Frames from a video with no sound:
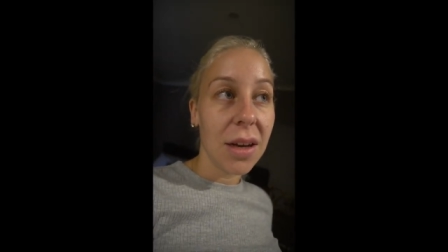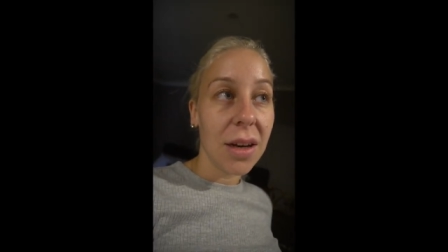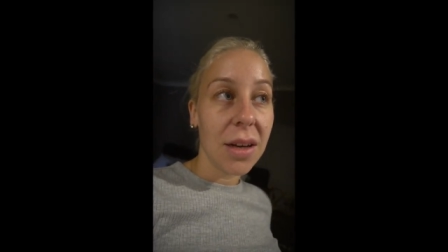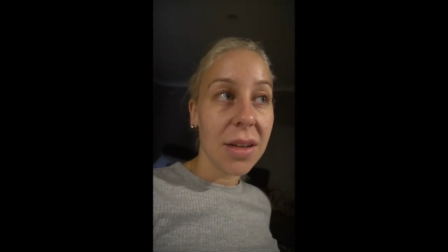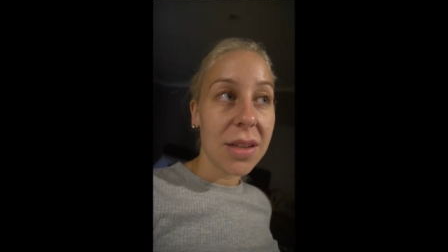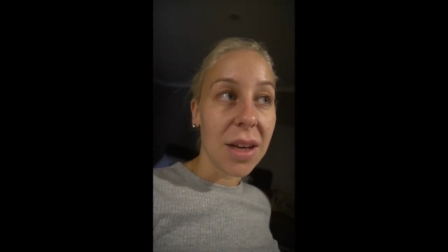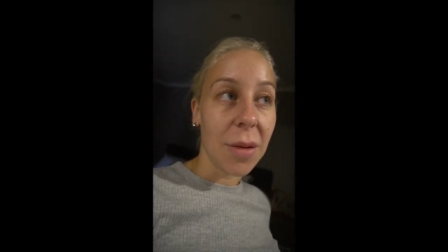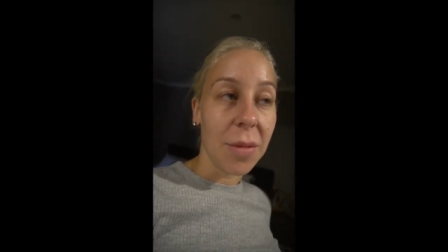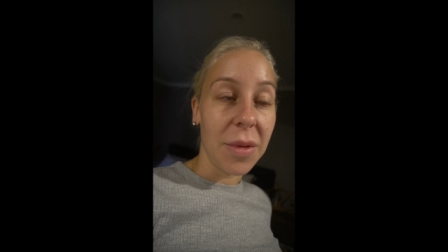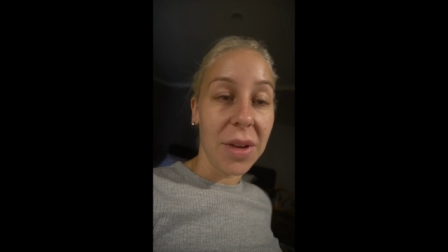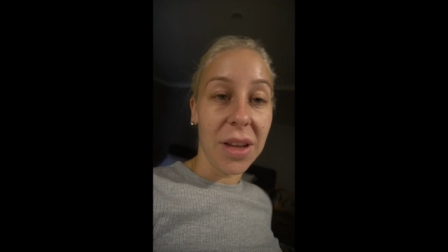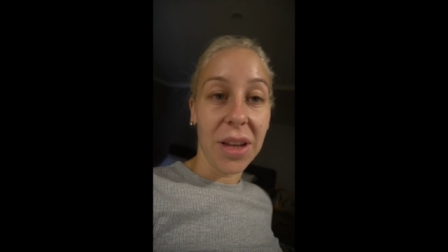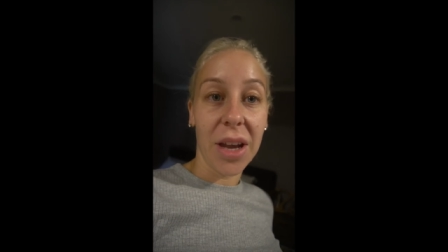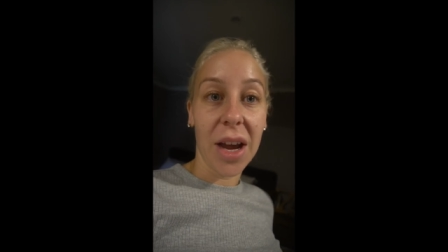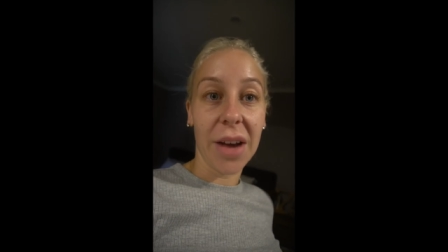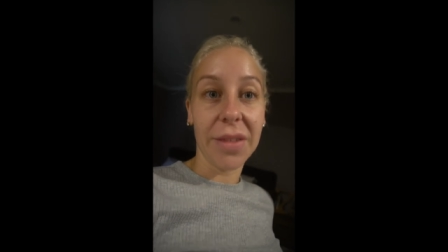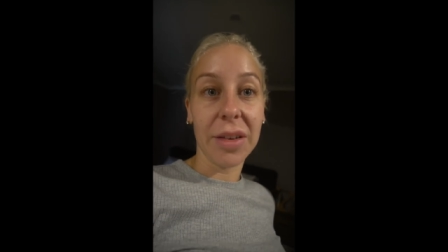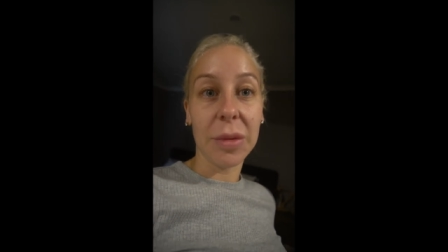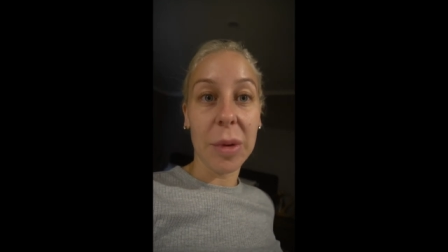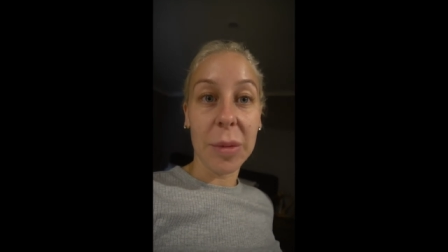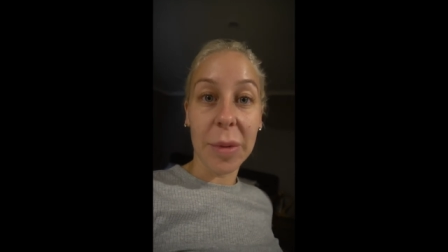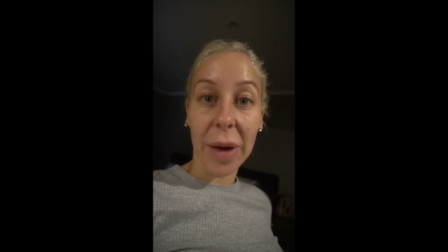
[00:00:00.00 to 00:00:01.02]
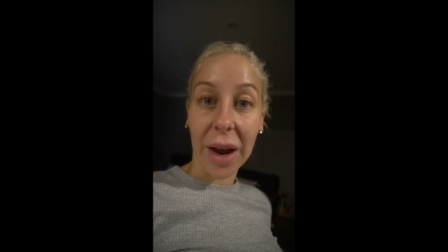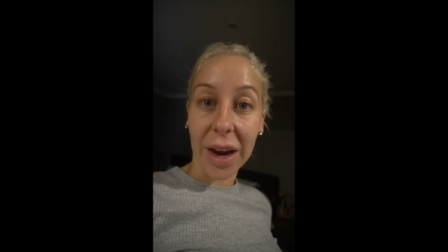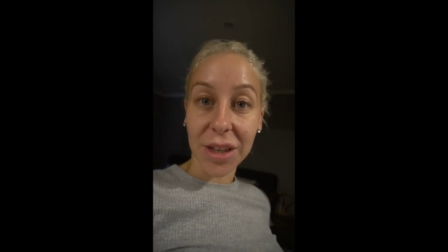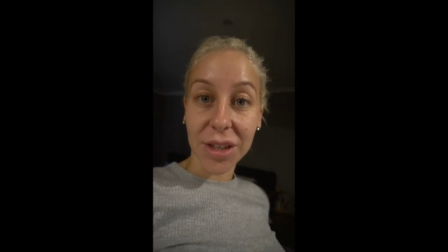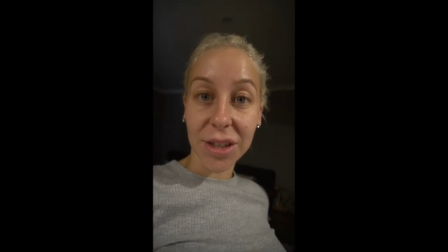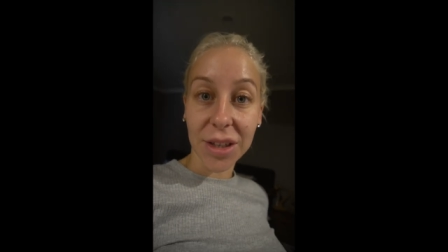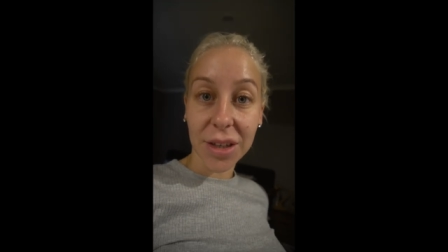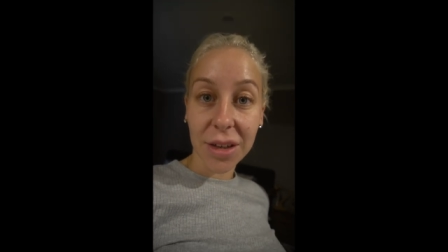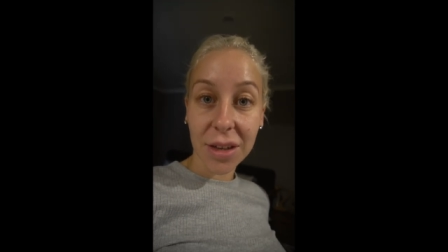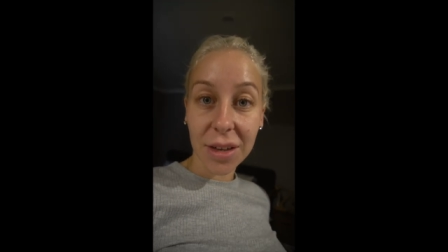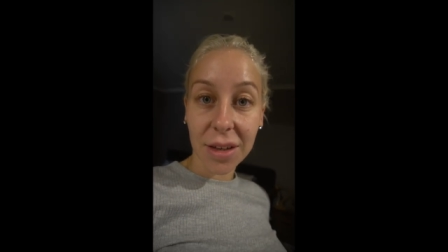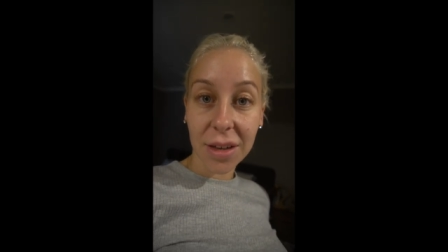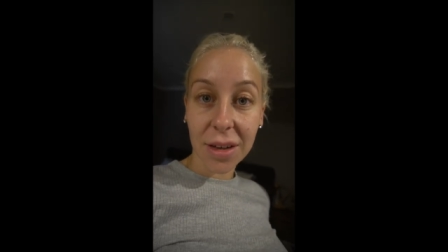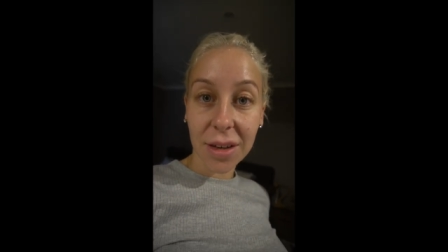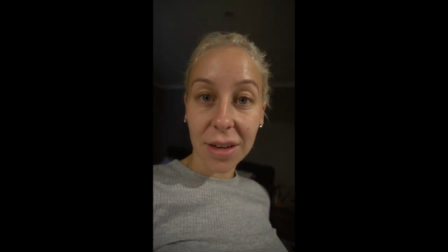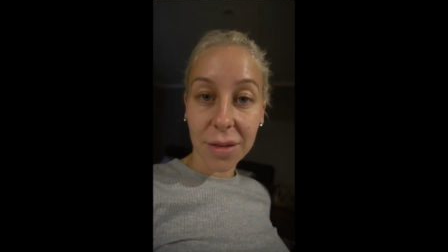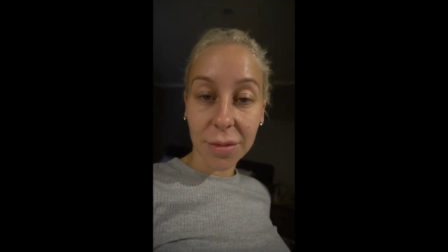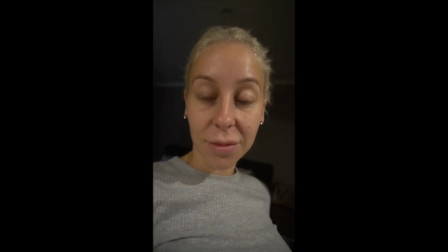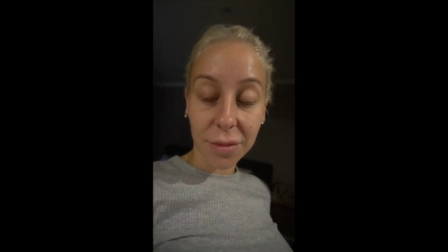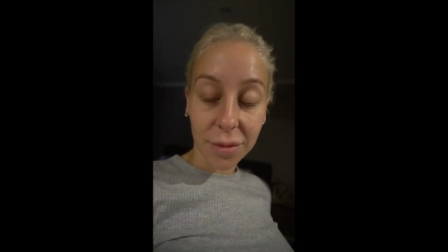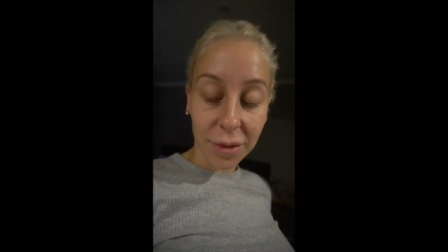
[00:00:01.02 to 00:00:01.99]
something that you have to be patient
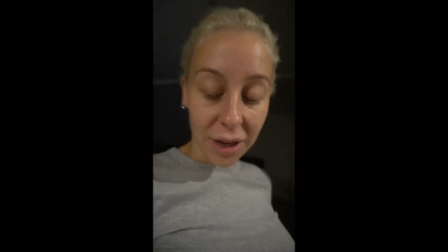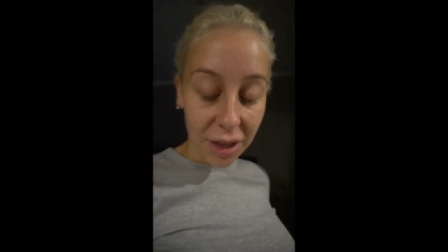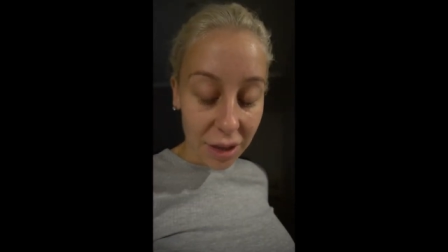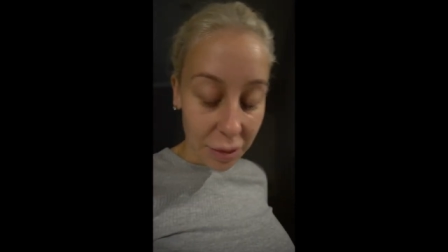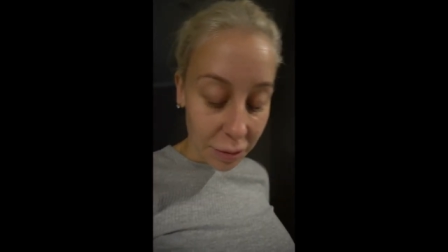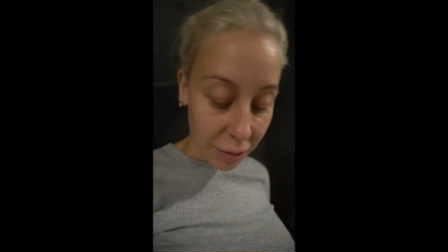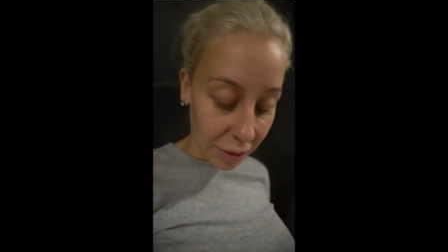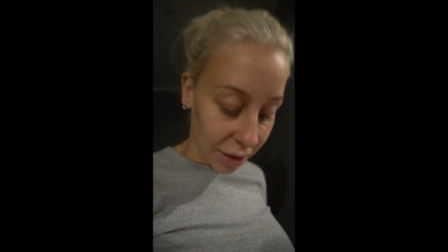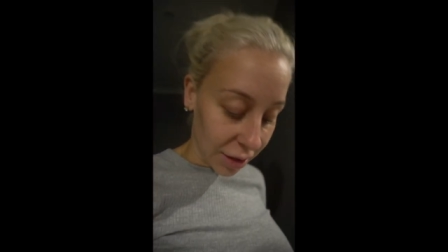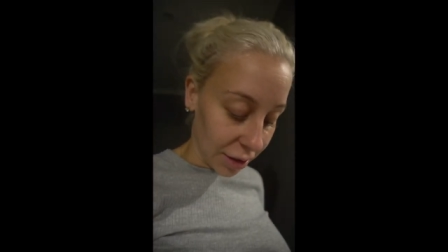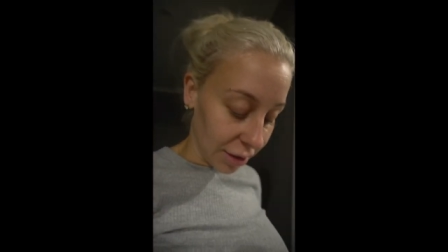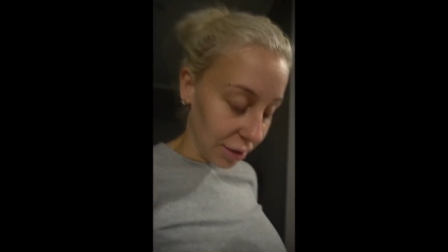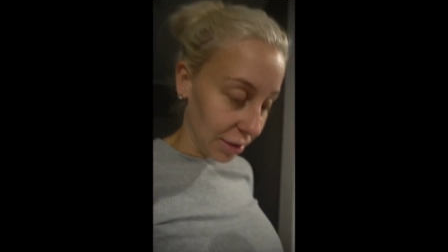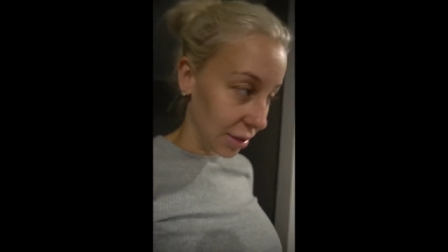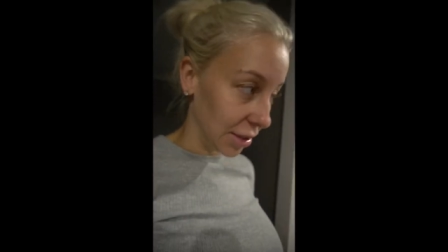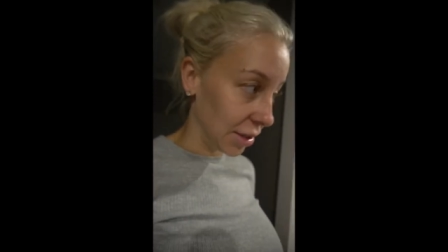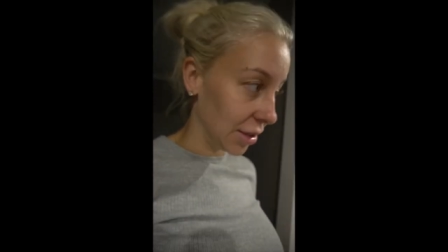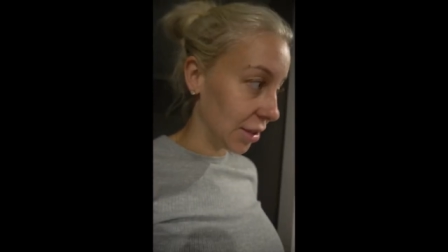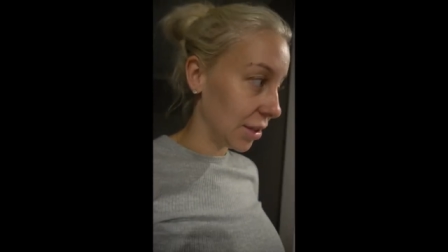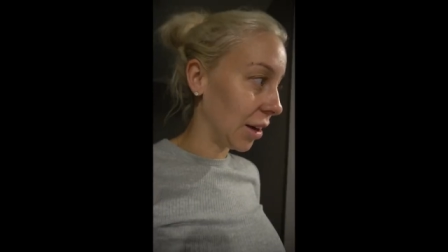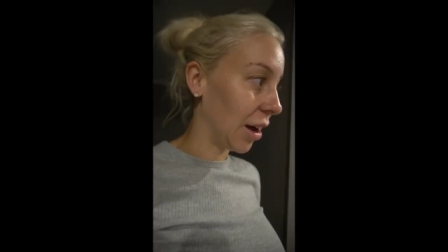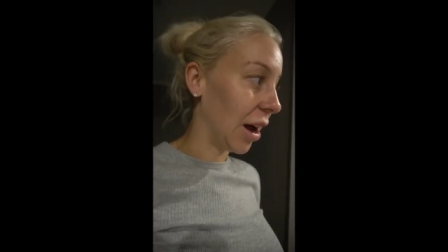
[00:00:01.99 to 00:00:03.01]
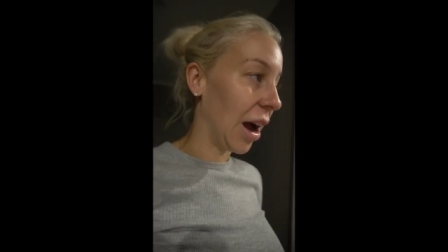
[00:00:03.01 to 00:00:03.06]
with because